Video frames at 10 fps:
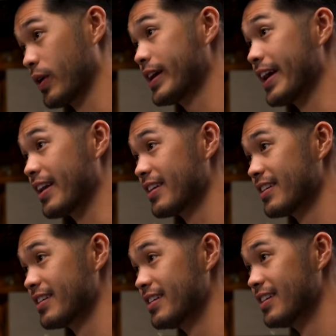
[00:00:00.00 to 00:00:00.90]
cricket?
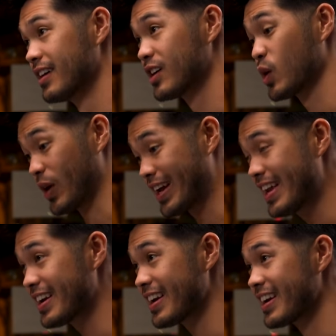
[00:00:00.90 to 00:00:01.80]

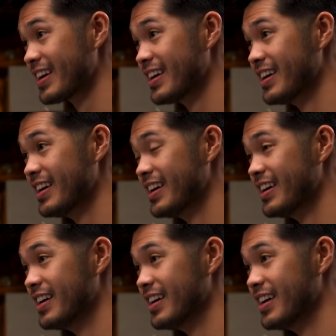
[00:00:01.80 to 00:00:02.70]
Cricket? This
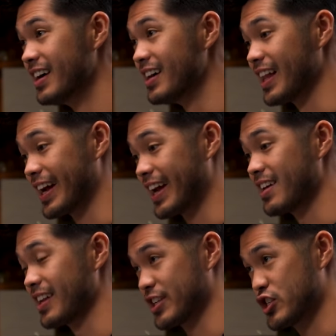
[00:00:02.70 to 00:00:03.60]
is. Like
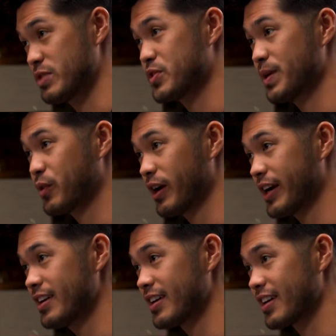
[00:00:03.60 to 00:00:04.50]
it, like cheap, cheap
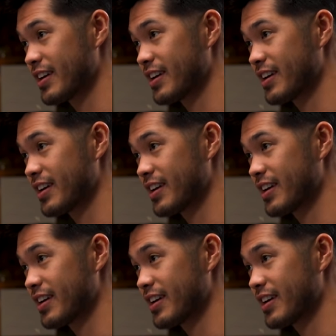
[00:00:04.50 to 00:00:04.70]
cricket.